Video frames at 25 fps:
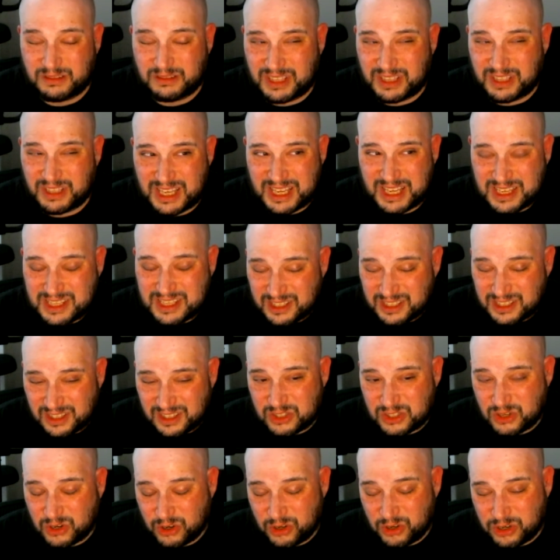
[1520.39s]
easily
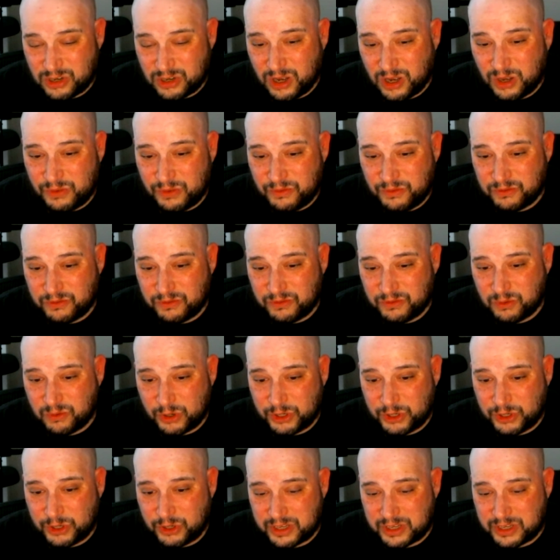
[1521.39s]
turn on for
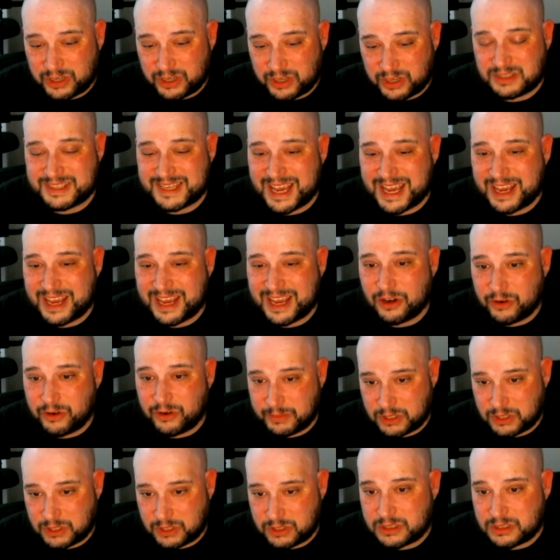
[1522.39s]
your container
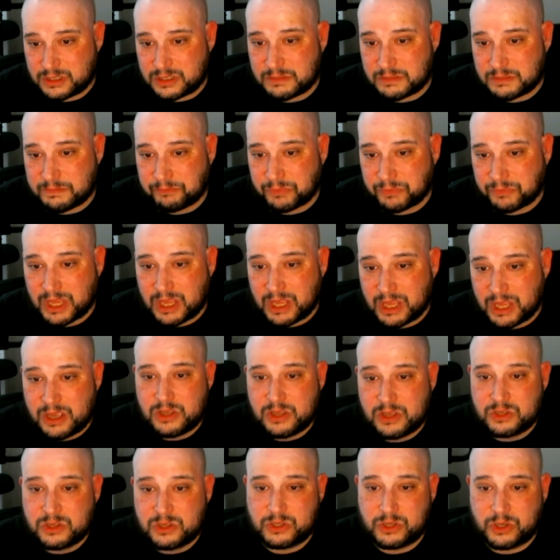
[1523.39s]
images.
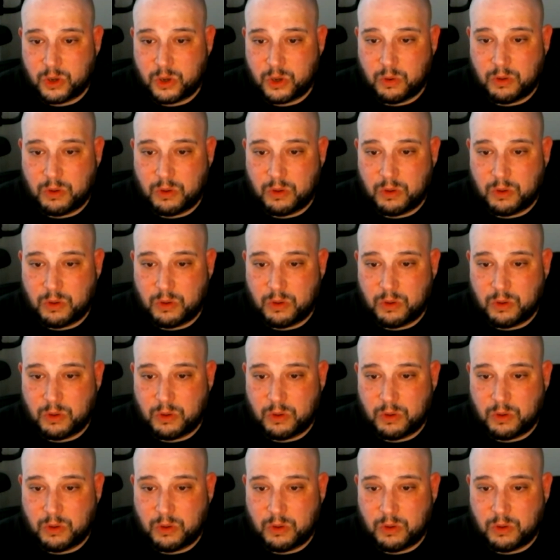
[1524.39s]
So